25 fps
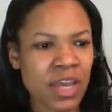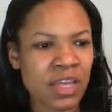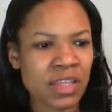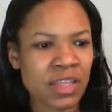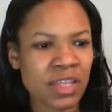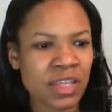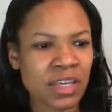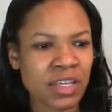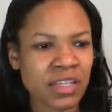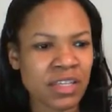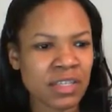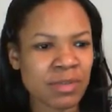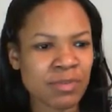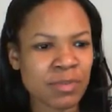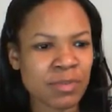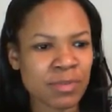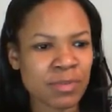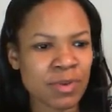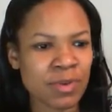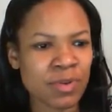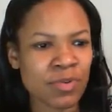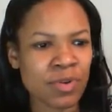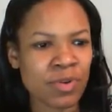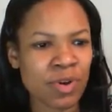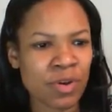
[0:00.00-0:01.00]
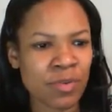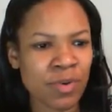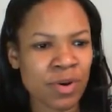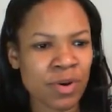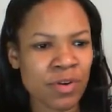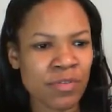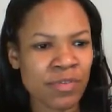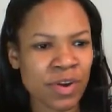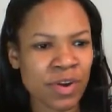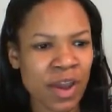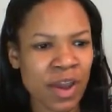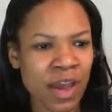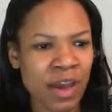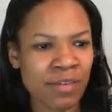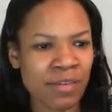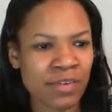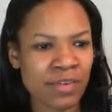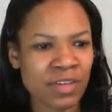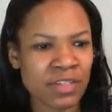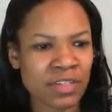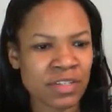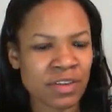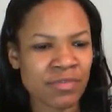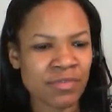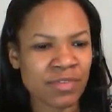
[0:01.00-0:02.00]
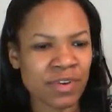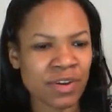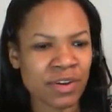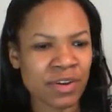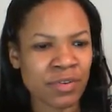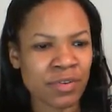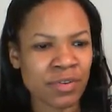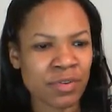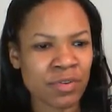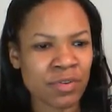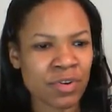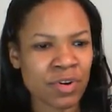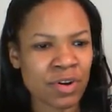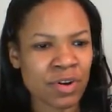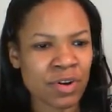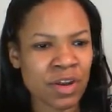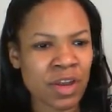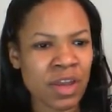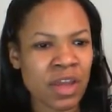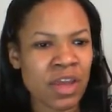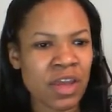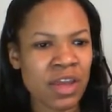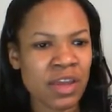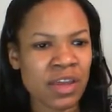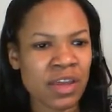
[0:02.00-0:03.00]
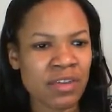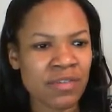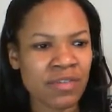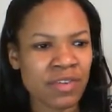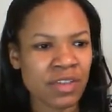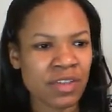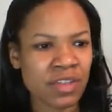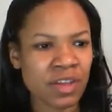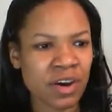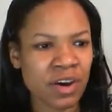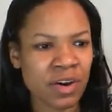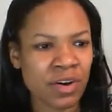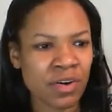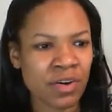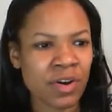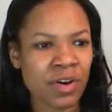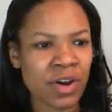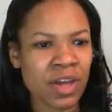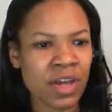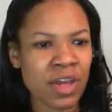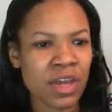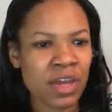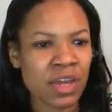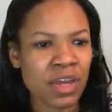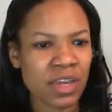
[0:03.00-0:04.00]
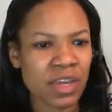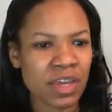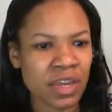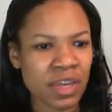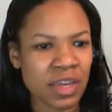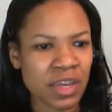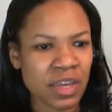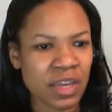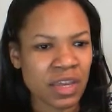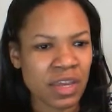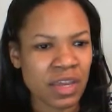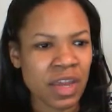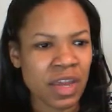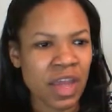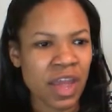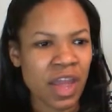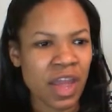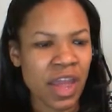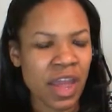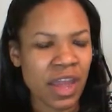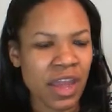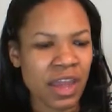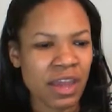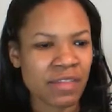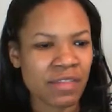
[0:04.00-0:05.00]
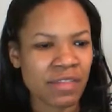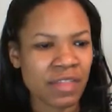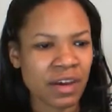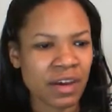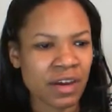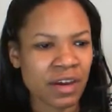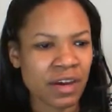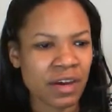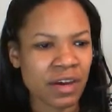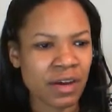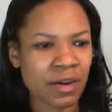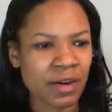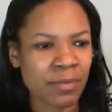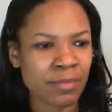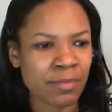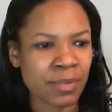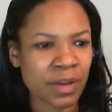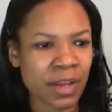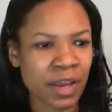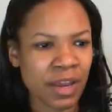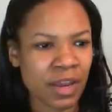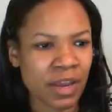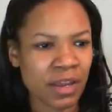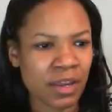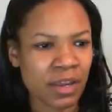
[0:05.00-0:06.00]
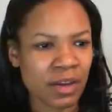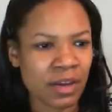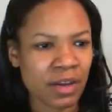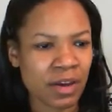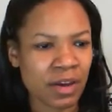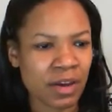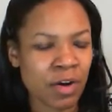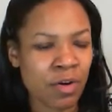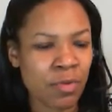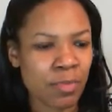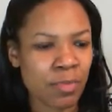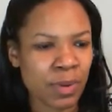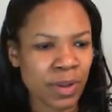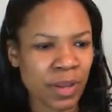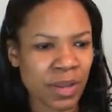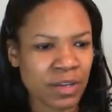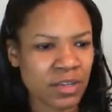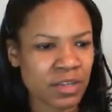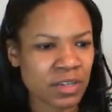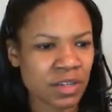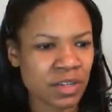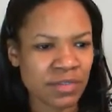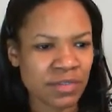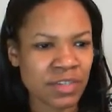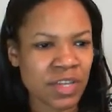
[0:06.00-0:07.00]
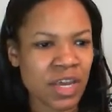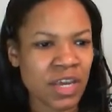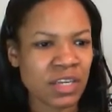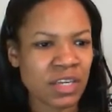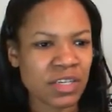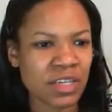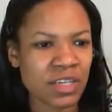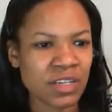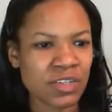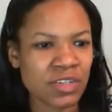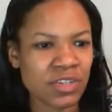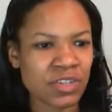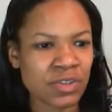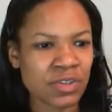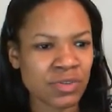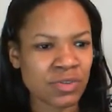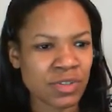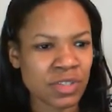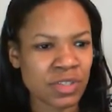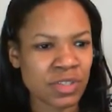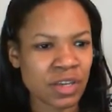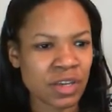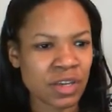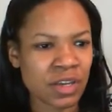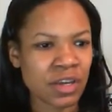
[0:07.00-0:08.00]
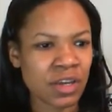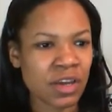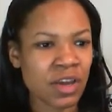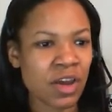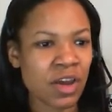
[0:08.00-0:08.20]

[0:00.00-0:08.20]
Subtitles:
Things seem to be going well for Avitts in federal court, even though he and the co-plaintiffs didn't choose it.